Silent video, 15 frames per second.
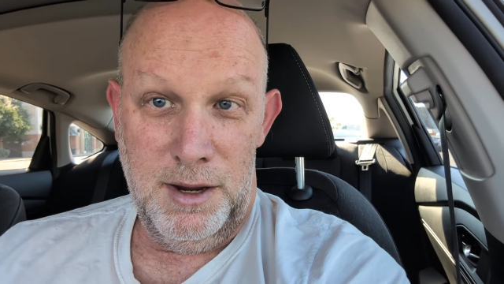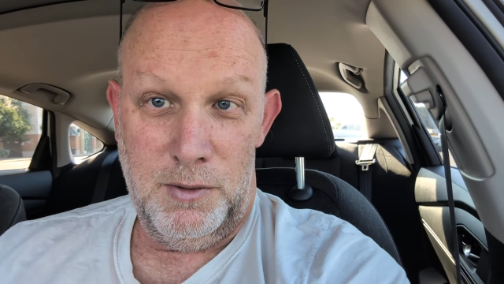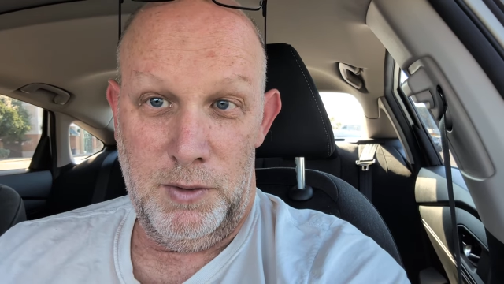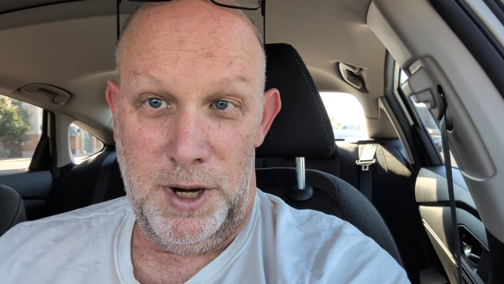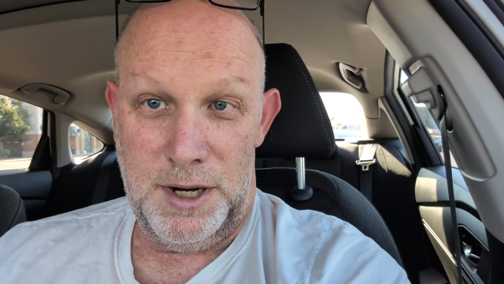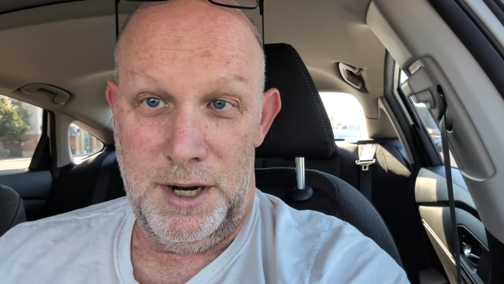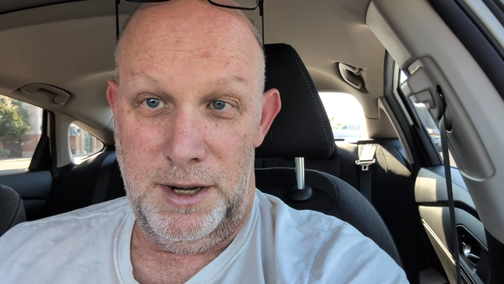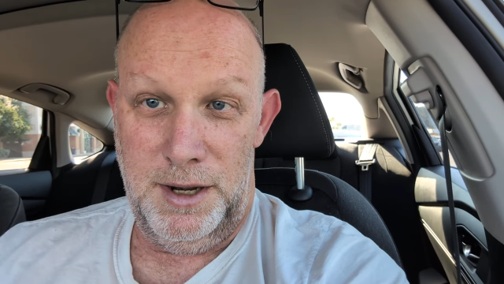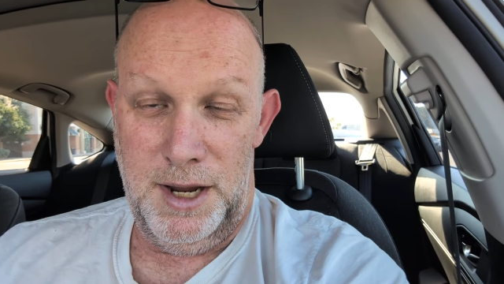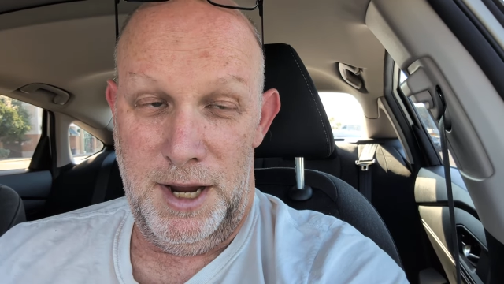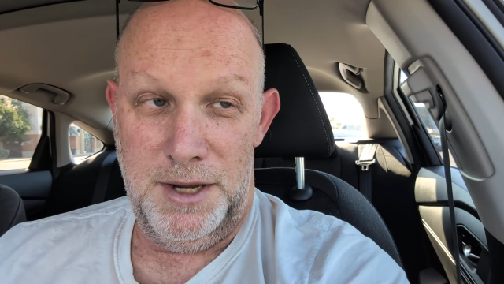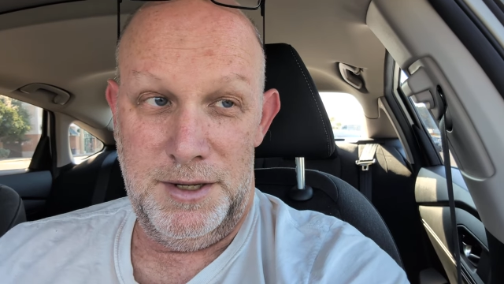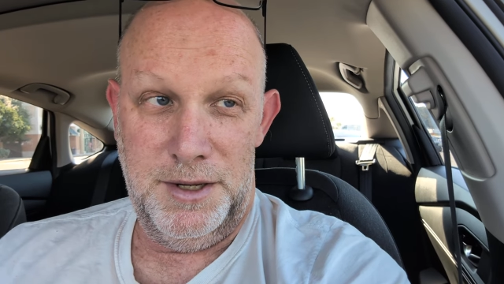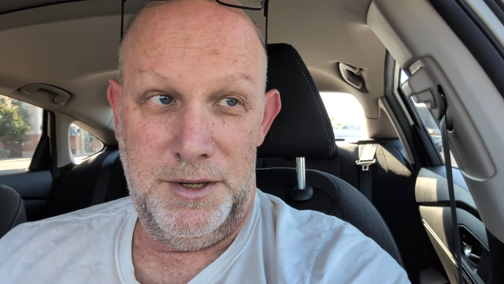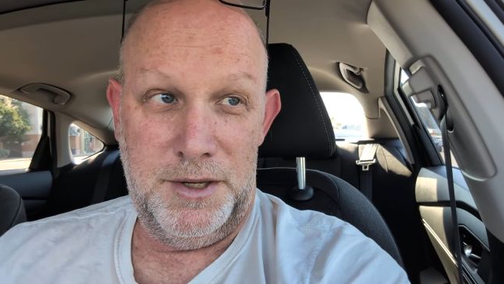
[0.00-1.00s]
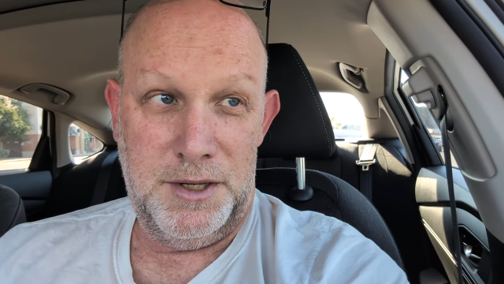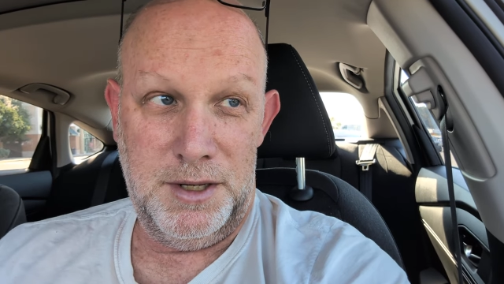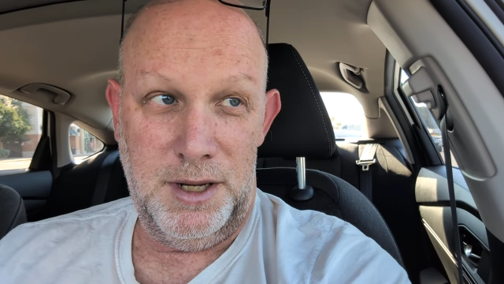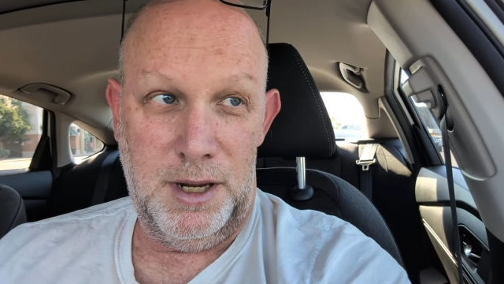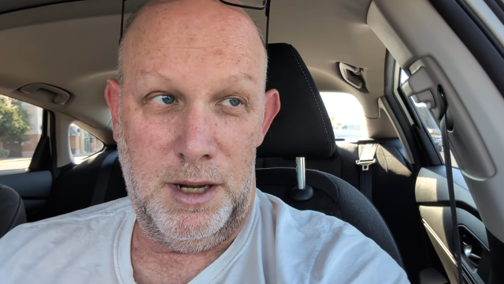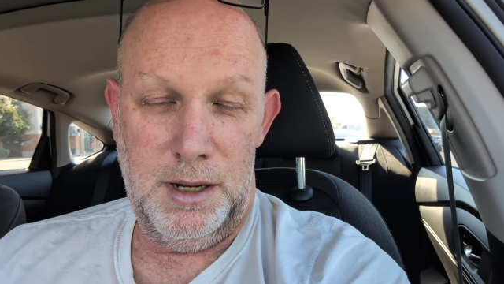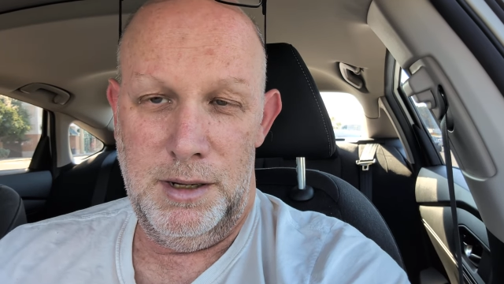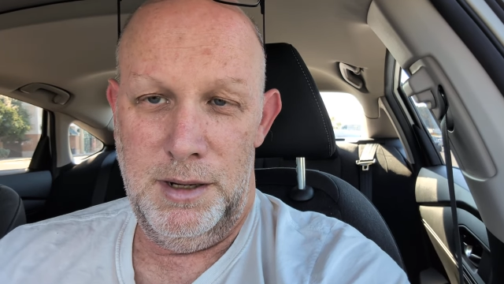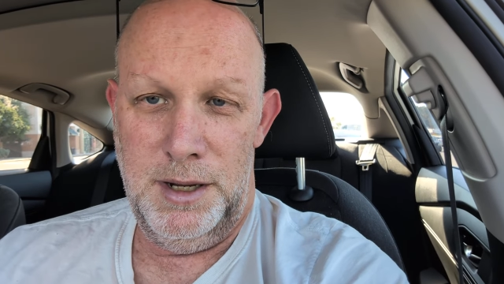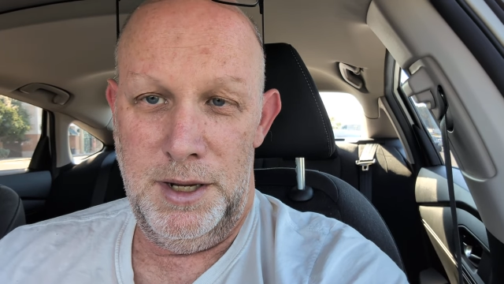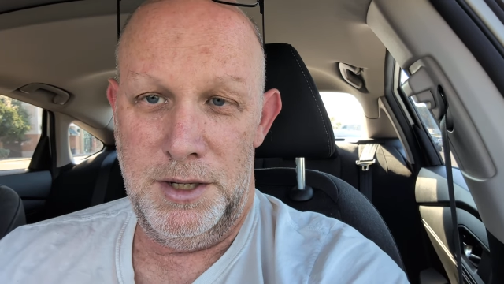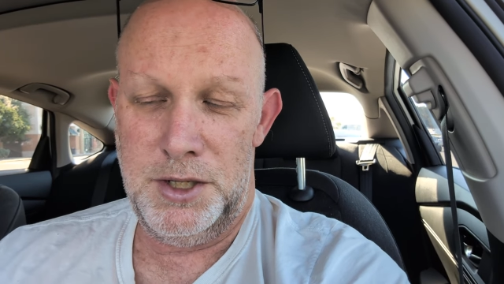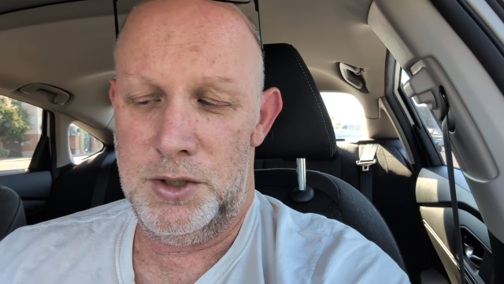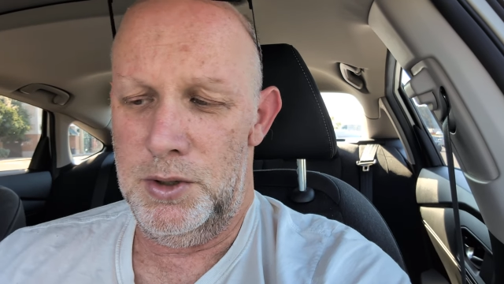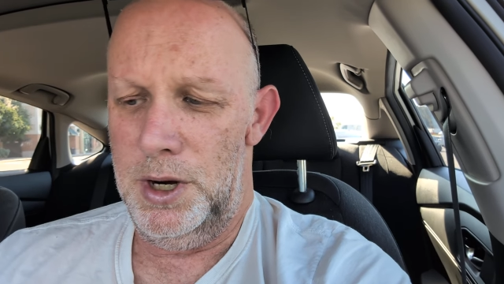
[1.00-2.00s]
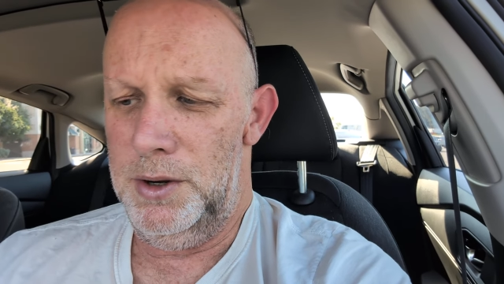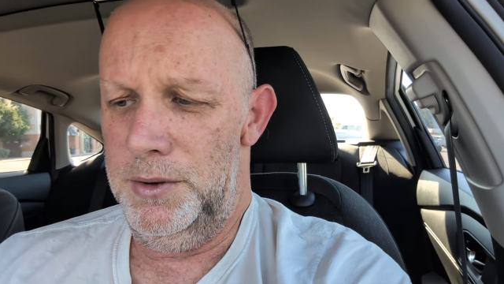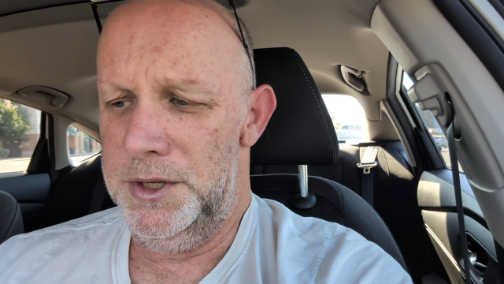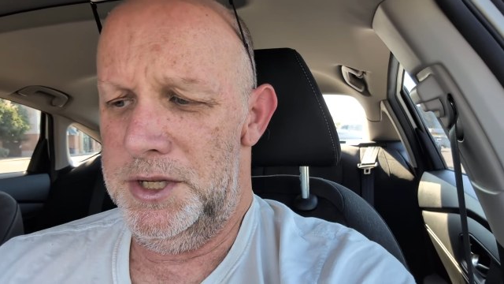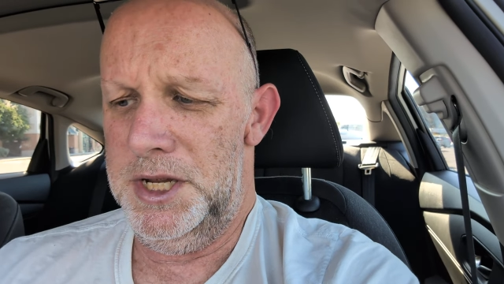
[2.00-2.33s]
recognizes uh, his struggle,